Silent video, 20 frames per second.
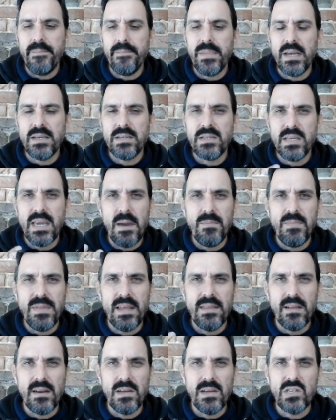escape
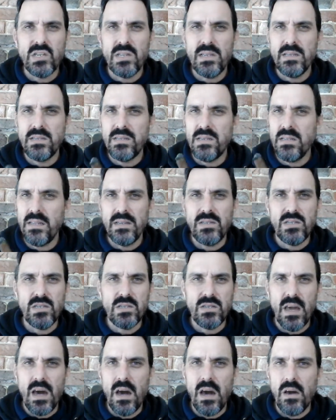that deletion list and they
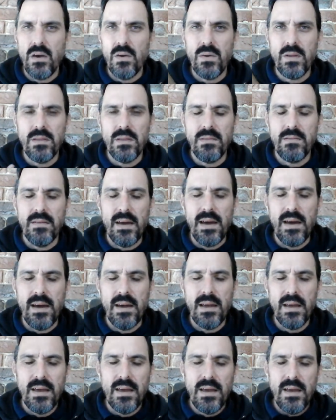just go
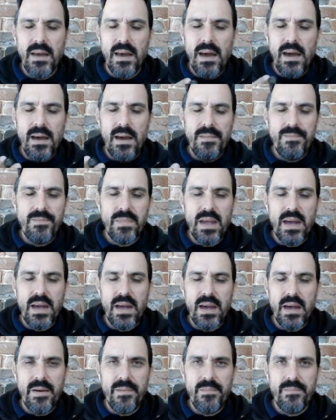
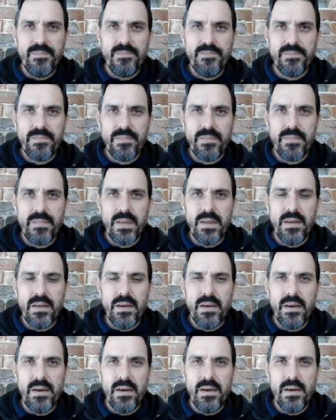and,
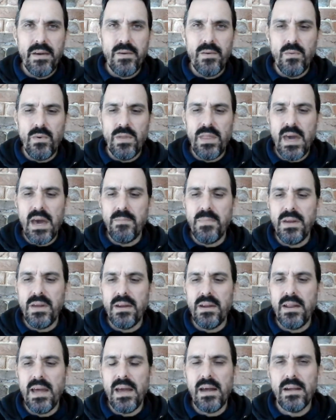without being
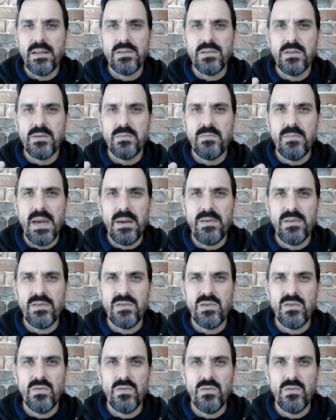announced, maybe
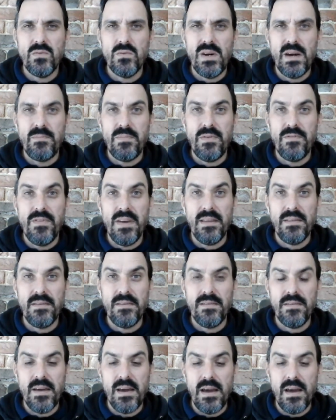to prevent